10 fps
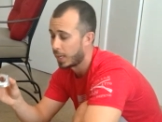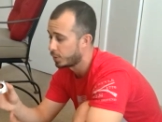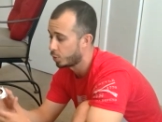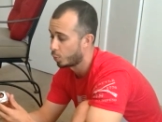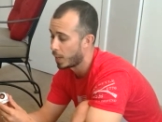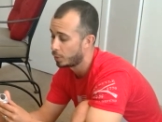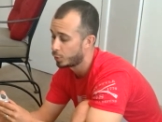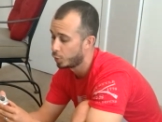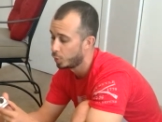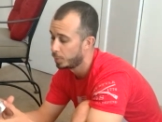So round
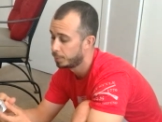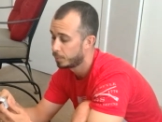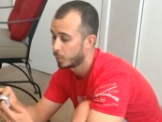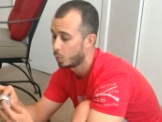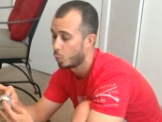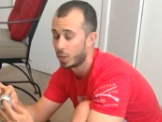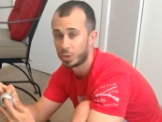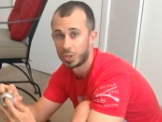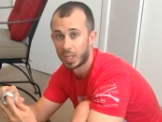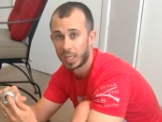tube, 1
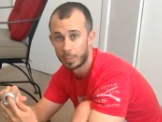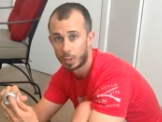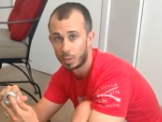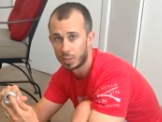inch in diameter,